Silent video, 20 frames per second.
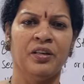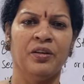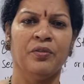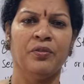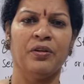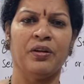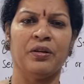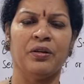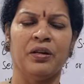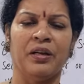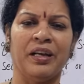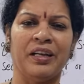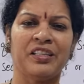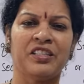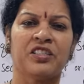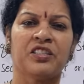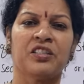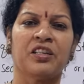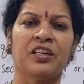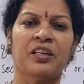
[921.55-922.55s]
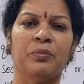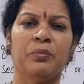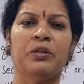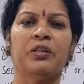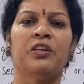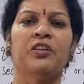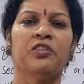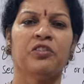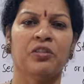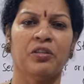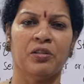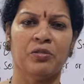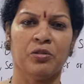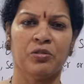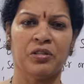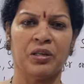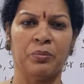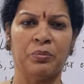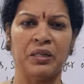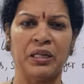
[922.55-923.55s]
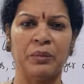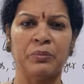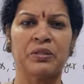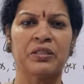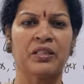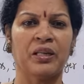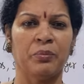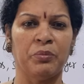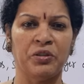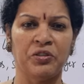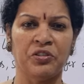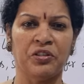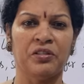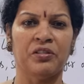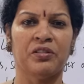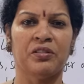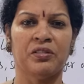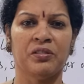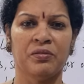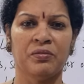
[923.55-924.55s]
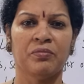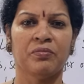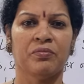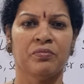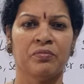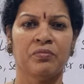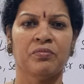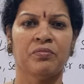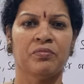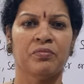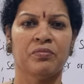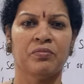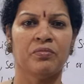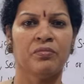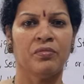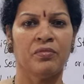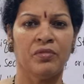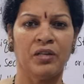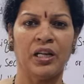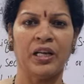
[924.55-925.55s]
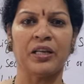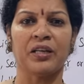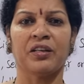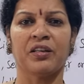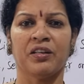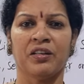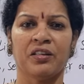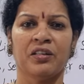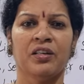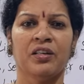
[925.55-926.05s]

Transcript: For extra remuneration also sometimes commission like